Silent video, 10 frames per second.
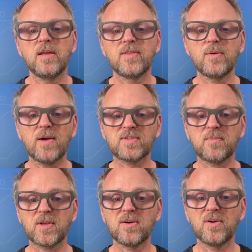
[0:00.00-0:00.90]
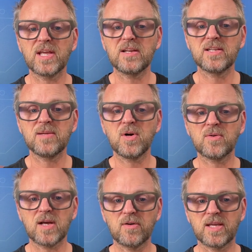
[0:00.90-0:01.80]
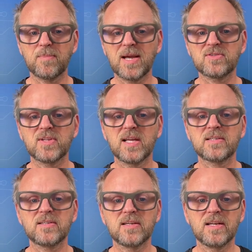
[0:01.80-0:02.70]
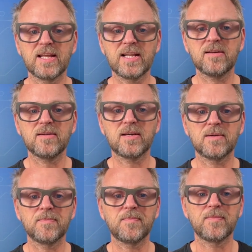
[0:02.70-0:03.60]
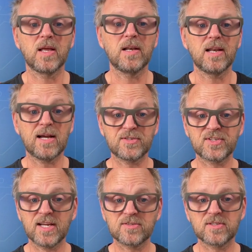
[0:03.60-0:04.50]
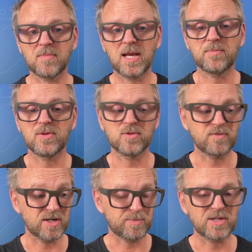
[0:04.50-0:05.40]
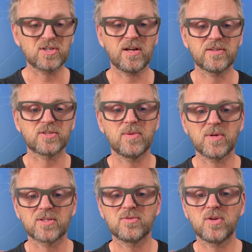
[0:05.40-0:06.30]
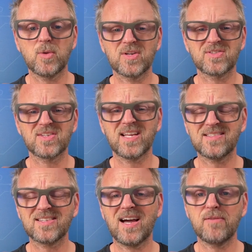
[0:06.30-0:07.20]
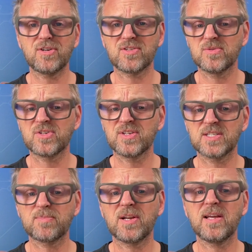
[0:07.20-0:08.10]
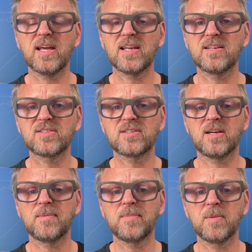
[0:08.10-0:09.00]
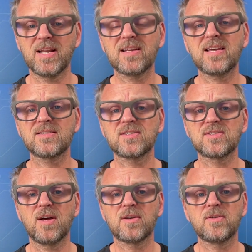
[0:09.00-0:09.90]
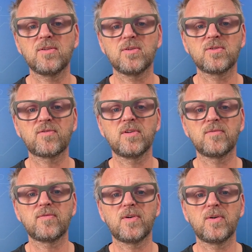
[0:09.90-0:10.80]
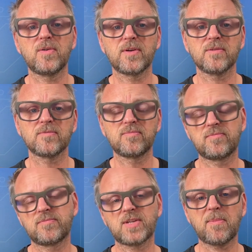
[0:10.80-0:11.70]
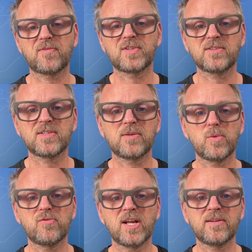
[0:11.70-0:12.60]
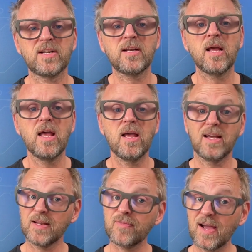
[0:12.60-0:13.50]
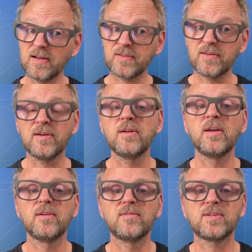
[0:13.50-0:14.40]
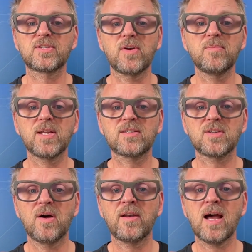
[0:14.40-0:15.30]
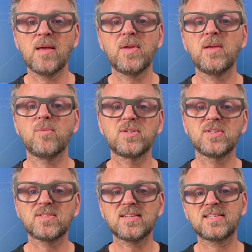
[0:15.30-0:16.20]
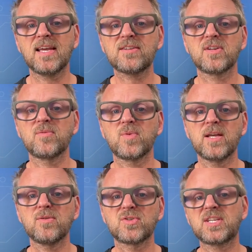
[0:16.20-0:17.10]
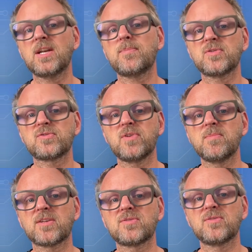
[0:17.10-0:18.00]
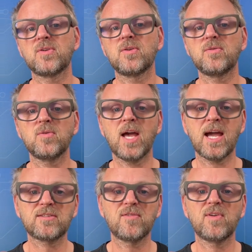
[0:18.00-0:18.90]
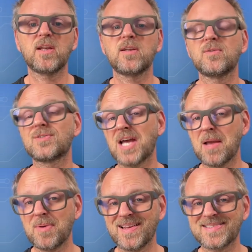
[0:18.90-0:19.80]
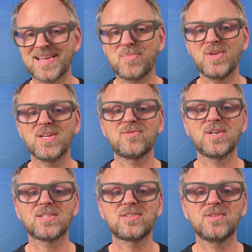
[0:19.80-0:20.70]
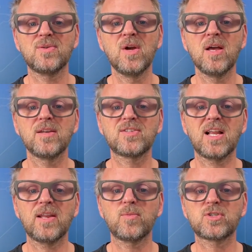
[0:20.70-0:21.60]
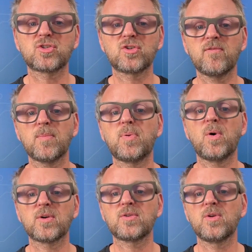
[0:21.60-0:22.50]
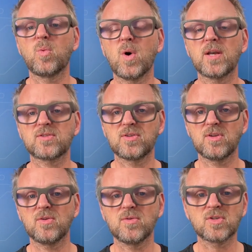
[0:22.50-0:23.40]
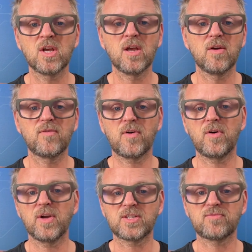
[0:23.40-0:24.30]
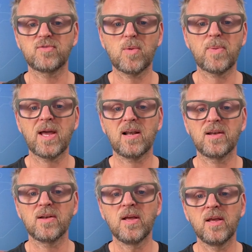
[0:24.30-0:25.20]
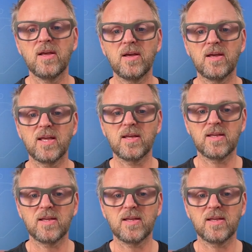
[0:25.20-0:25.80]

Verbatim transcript: Then we have something called LED mode. I'll get back to that uh, later. Um, a large text might be useful, especially on the Stream Deck Studio, because it has a high resolution display and it's um, in many cases not useful for the type of text that we brand on it. And then finally here, the Stream Decks on IP, which is a section where you set up your Stream Deck Studio, you activate it, you type in its IP address, you tell it which server port do you want to use for its raw panel uh,